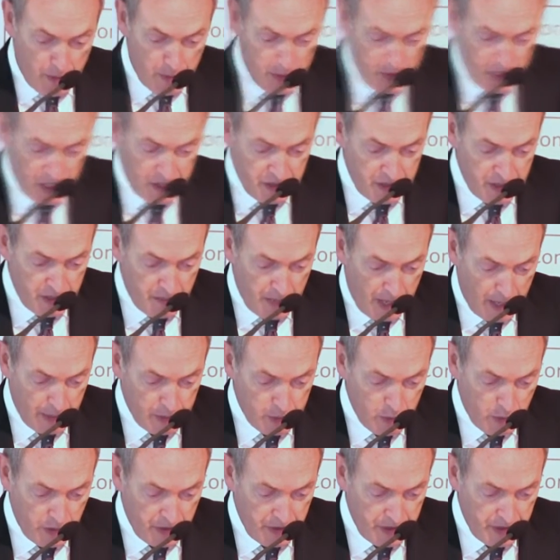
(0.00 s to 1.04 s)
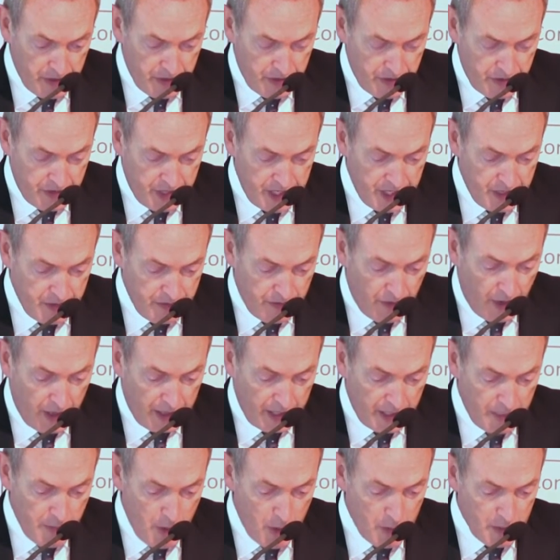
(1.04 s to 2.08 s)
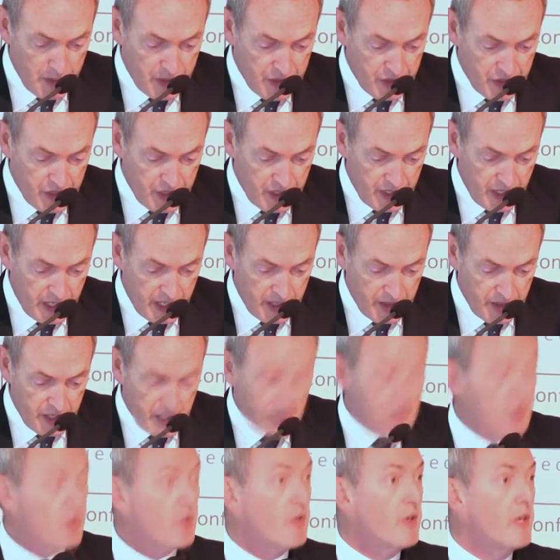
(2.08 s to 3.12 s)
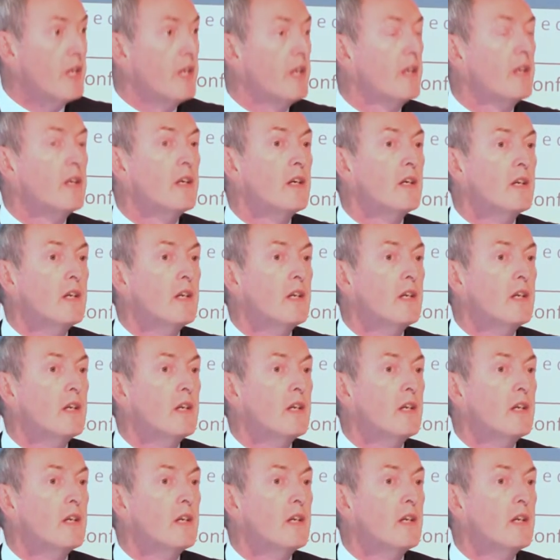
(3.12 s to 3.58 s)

represented perhaps one of the defining moments in the history